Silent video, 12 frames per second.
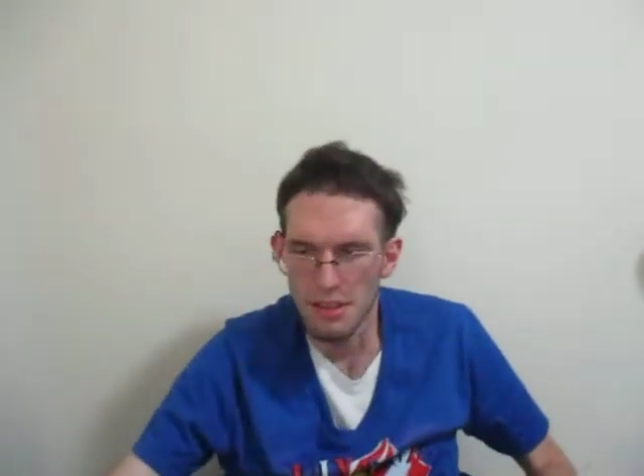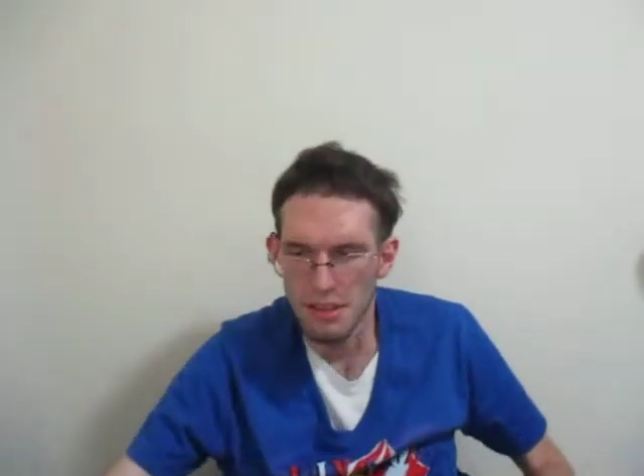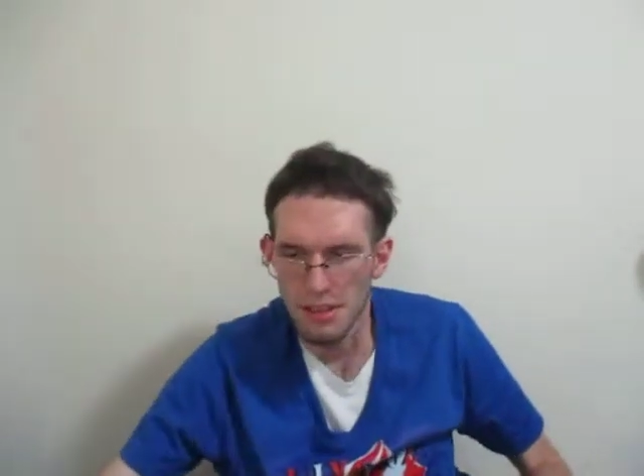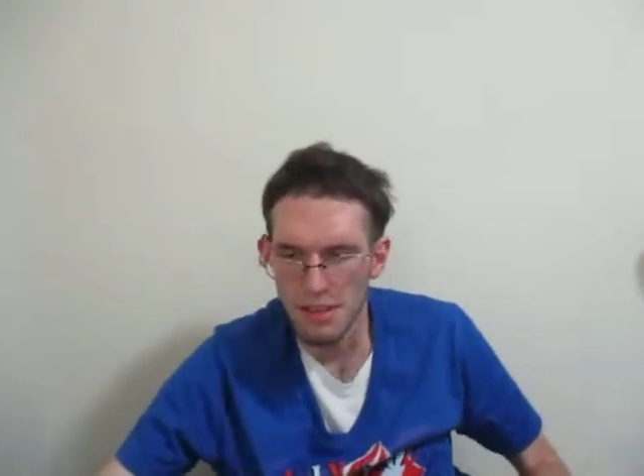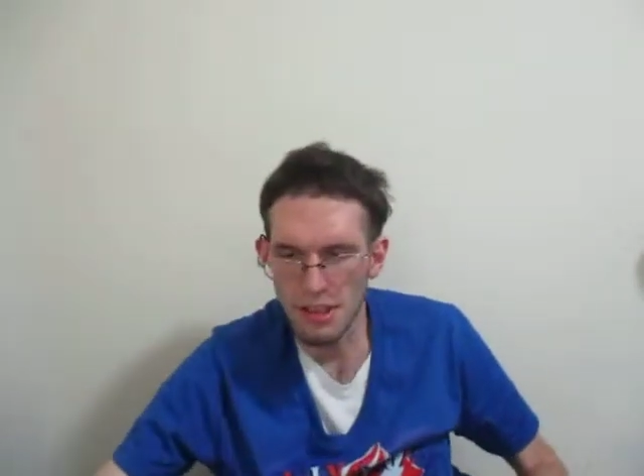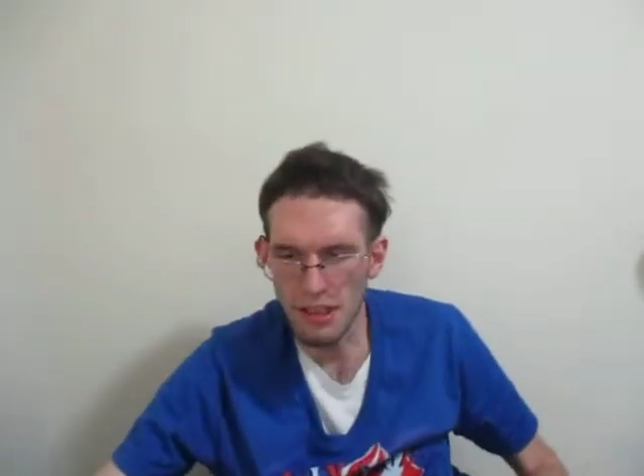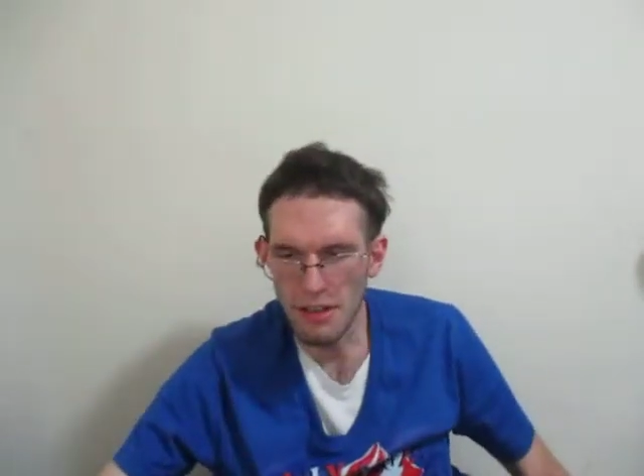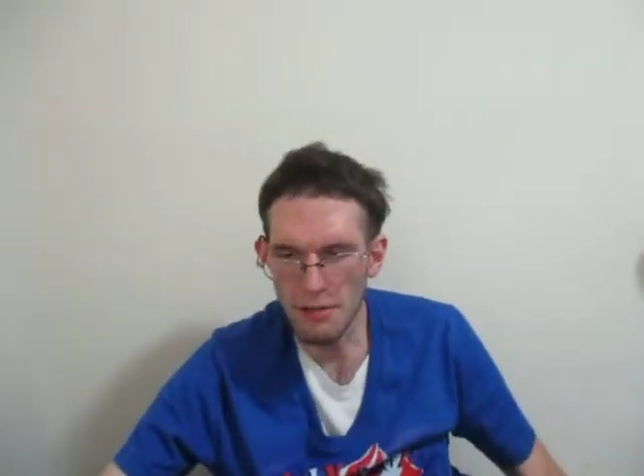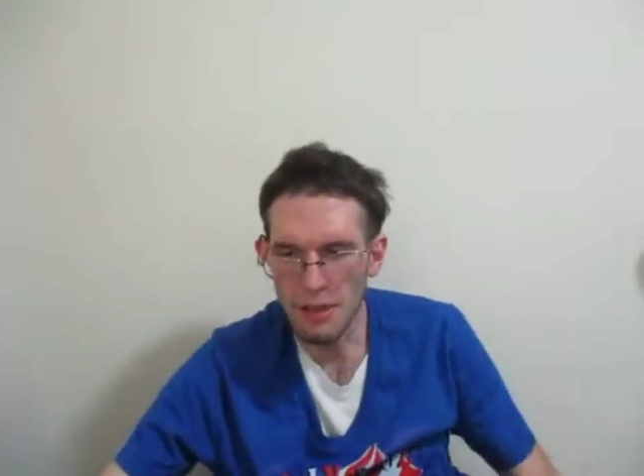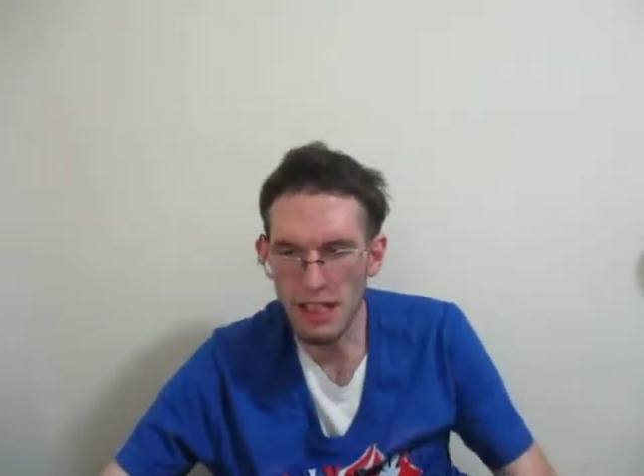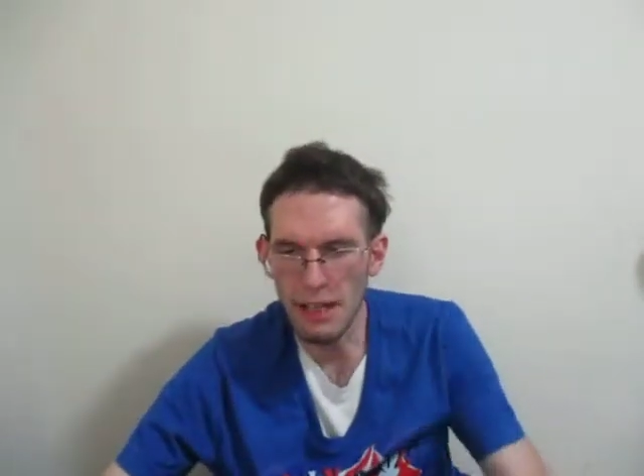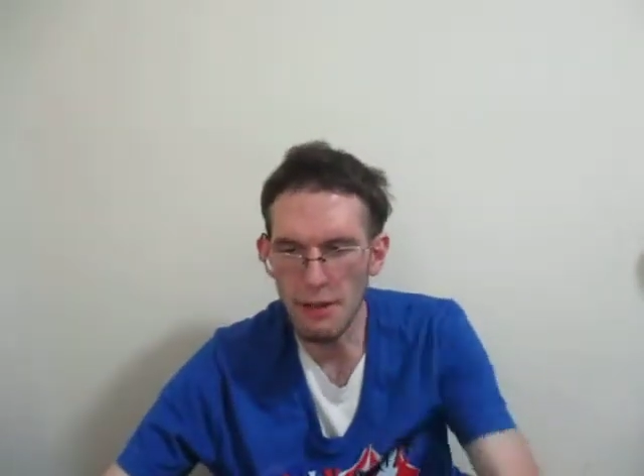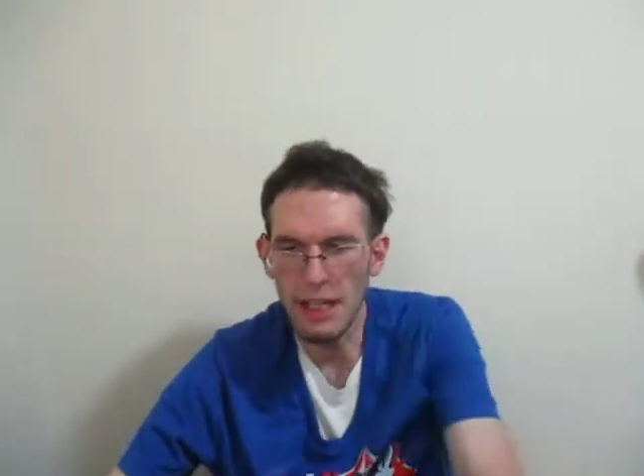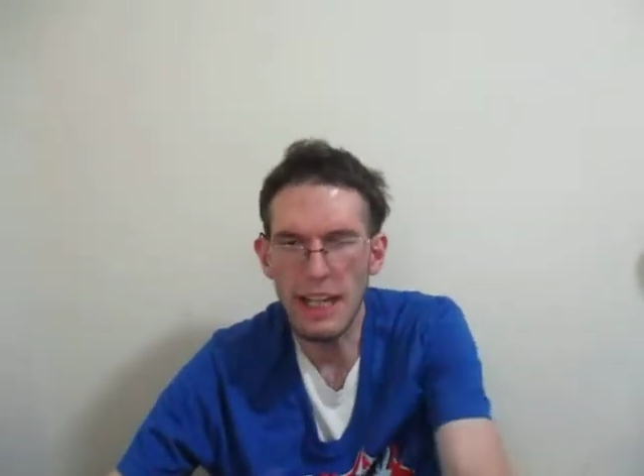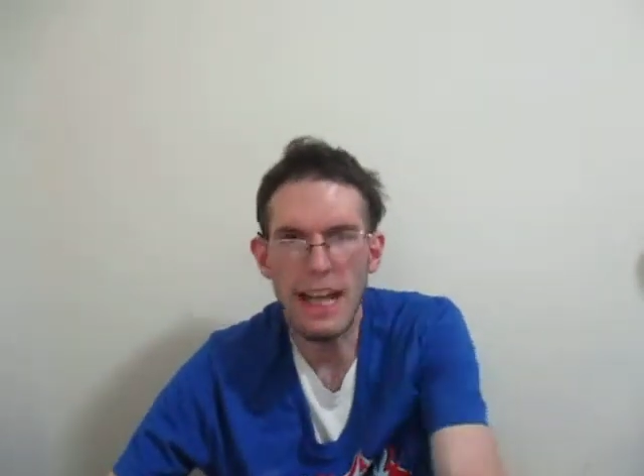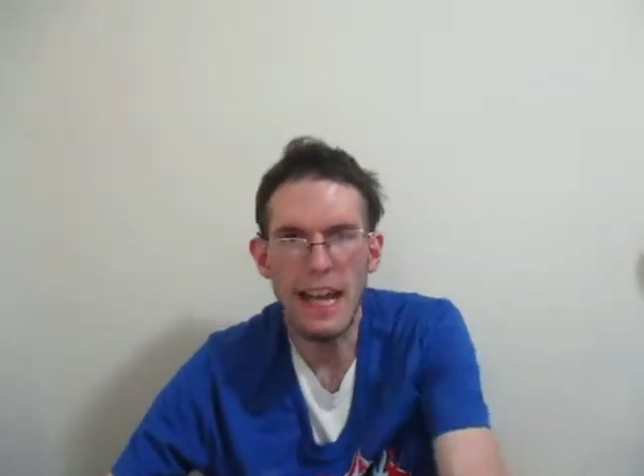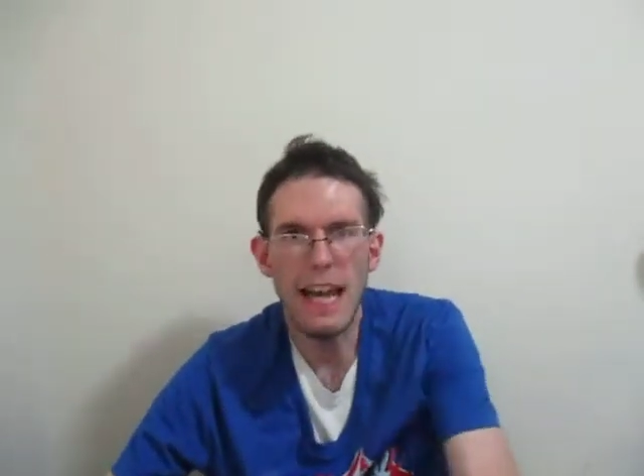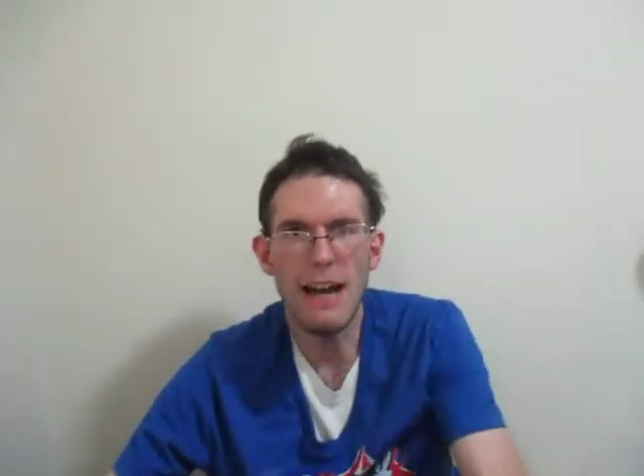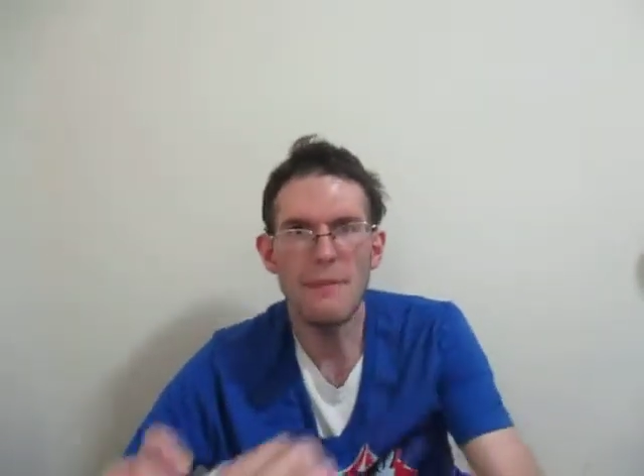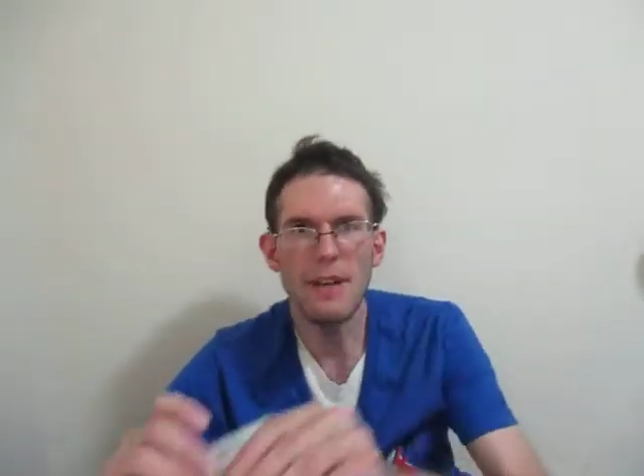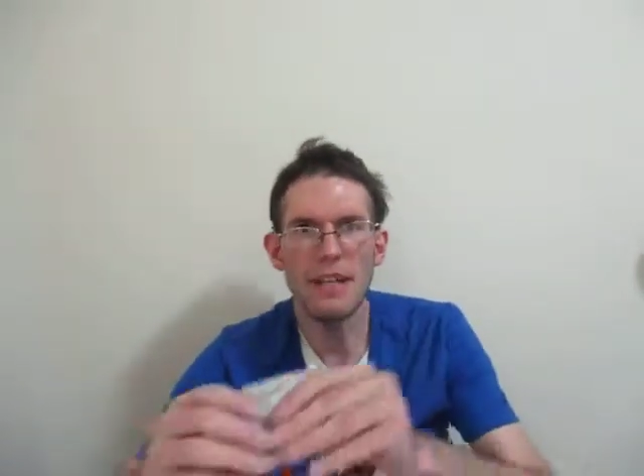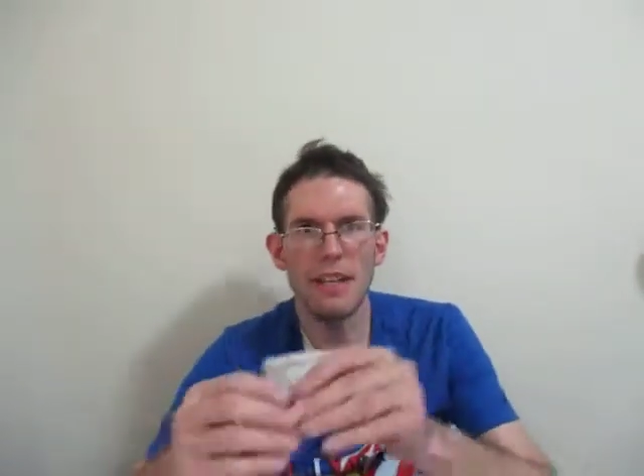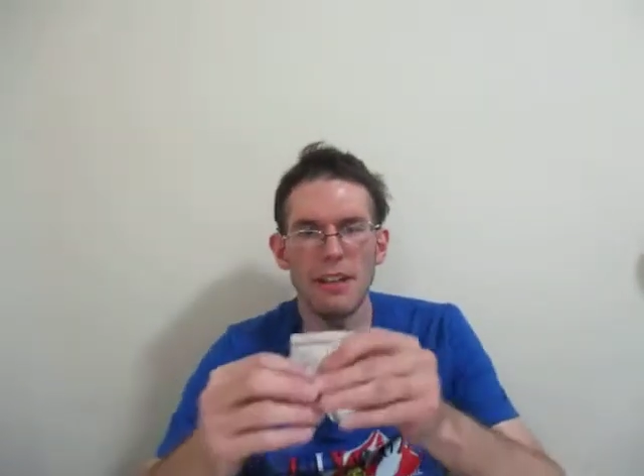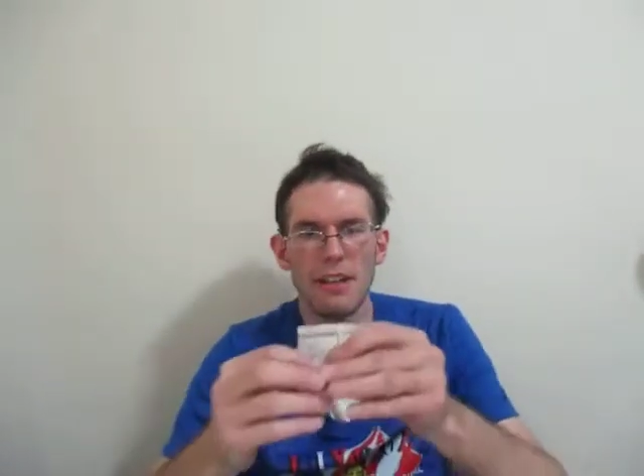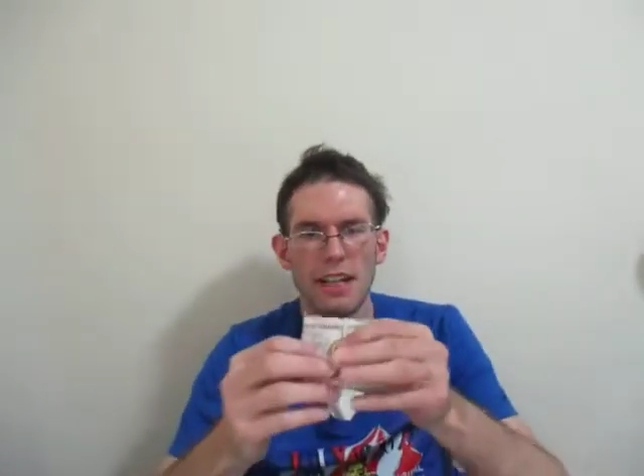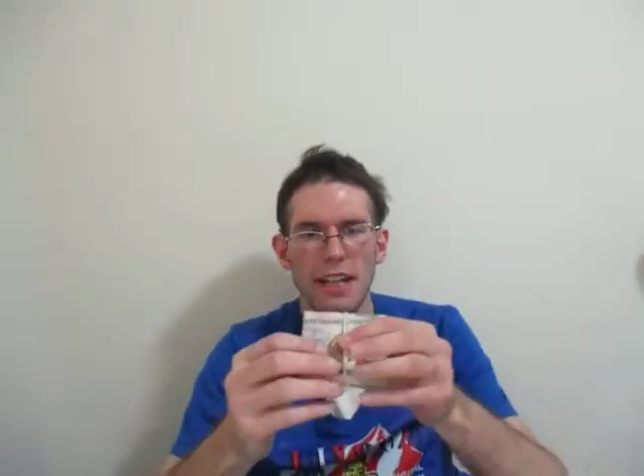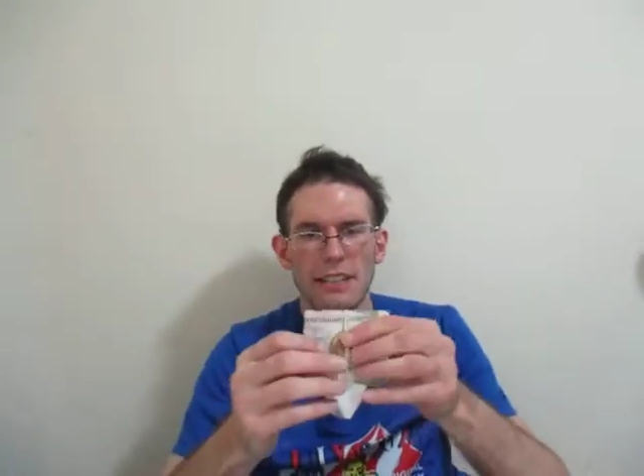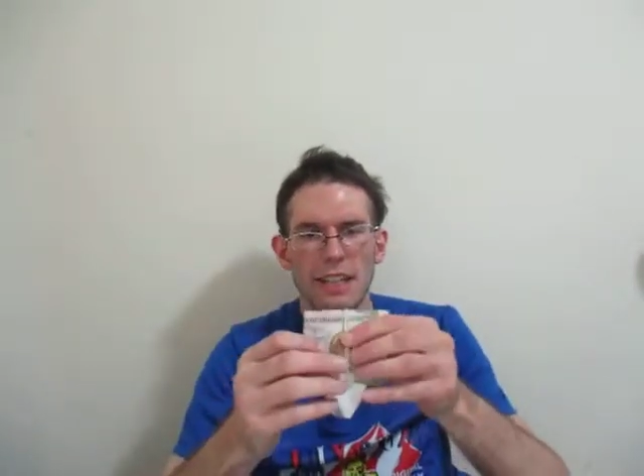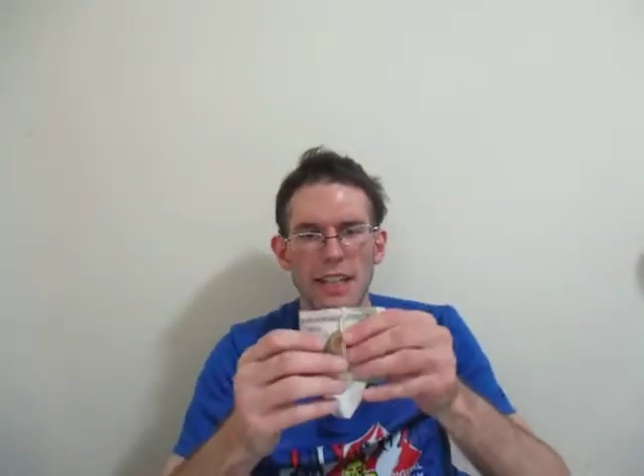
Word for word: so whenever we have, you know, like say,